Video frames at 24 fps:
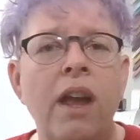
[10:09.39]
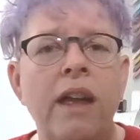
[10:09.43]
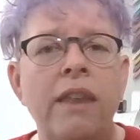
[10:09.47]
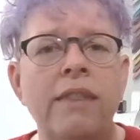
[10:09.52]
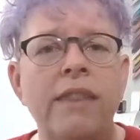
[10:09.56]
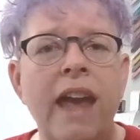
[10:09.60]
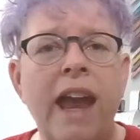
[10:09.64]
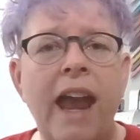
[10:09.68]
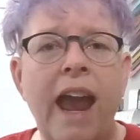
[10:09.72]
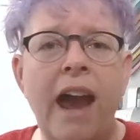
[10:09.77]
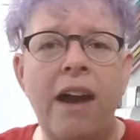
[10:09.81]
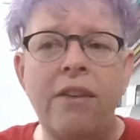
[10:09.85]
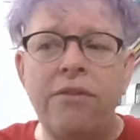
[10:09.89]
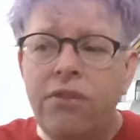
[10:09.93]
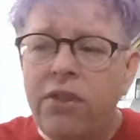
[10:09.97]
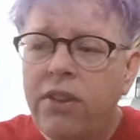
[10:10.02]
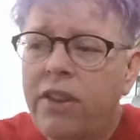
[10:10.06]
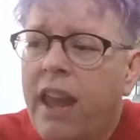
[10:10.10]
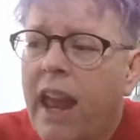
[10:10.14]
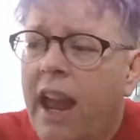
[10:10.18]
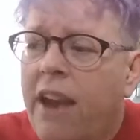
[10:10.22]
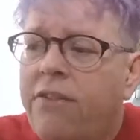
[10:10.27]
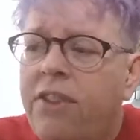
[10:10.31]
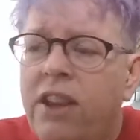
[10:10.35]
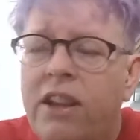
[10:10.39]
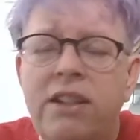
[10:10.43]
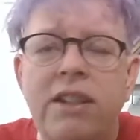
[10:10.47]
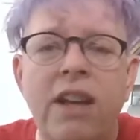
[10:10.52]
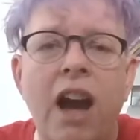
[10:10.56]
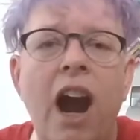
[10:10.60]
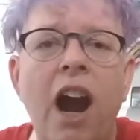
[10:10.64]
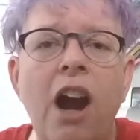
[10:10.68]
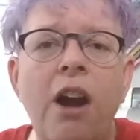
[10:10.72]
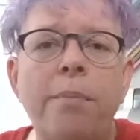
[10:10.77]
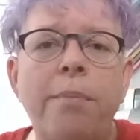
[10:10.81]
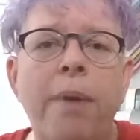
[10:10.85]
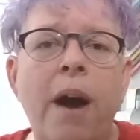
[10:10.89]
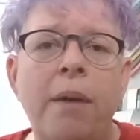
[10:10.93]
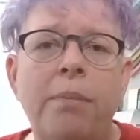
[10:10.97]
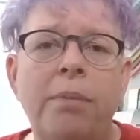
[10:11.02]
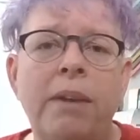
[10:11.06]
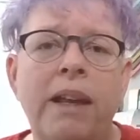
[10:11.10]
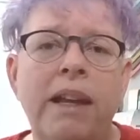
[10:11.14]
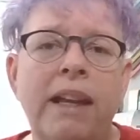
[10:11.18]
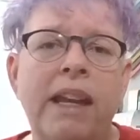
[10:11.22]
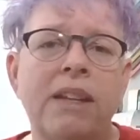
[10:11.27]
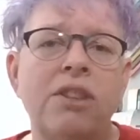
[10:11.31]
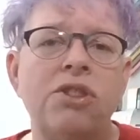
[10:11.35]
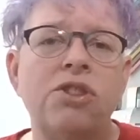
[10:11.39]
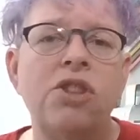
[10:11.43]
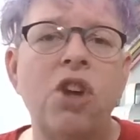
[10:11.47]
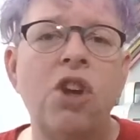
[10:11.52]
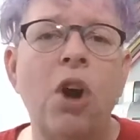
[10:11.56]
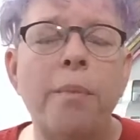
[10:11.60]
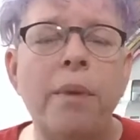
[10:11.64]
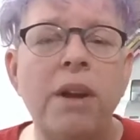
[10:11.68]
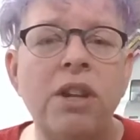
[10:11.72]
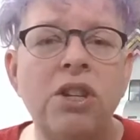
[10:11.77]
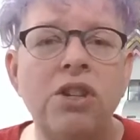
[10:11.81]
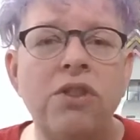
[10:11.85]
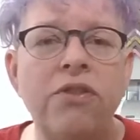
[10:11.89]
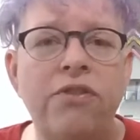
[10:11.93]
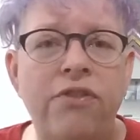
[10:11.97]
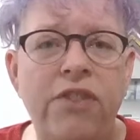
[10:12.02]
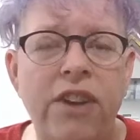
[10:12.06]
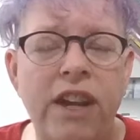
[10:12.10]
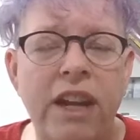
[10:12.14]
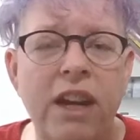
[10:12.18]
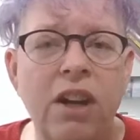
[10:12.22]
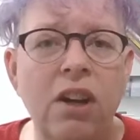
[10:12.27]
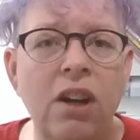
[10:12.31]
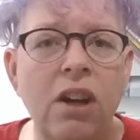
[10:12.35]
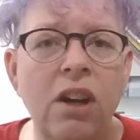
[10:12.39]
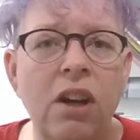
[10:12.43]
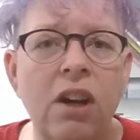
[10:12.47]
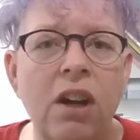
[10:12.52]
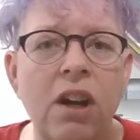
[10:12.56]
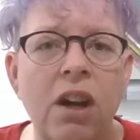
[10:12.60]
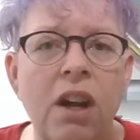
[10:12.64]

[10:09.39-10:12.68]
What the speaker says: They have the entire public in so much fear